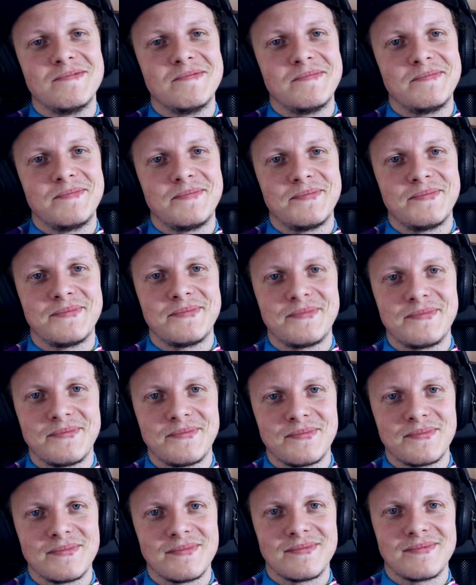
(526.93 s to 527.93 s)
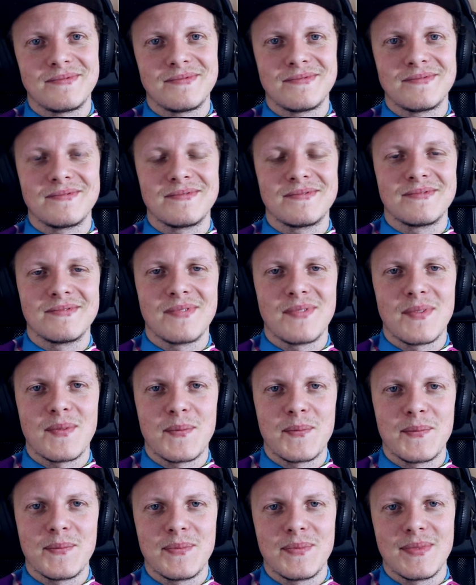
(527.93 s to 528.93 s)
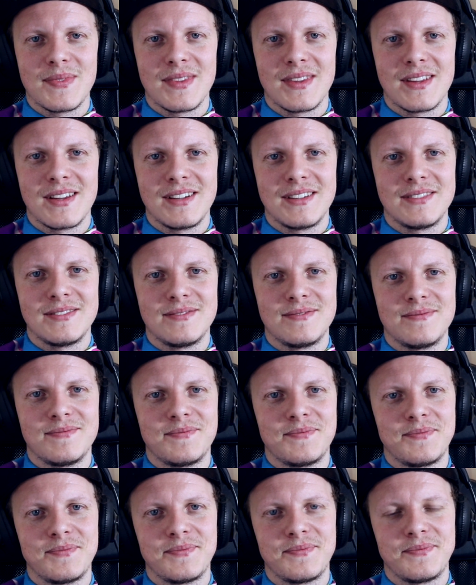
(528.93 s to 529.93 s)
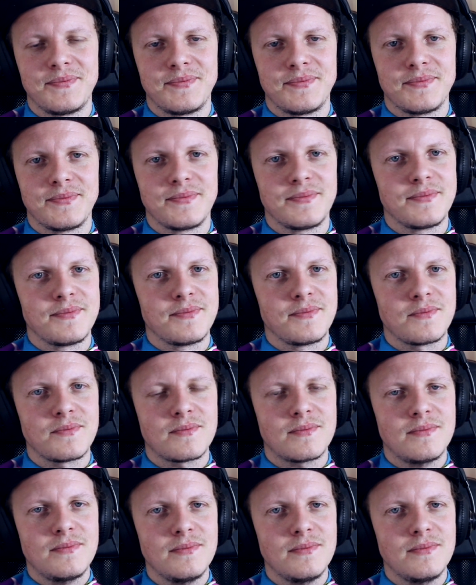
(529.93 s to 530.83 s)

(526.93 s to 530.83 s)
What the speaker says: The person shown says nothing.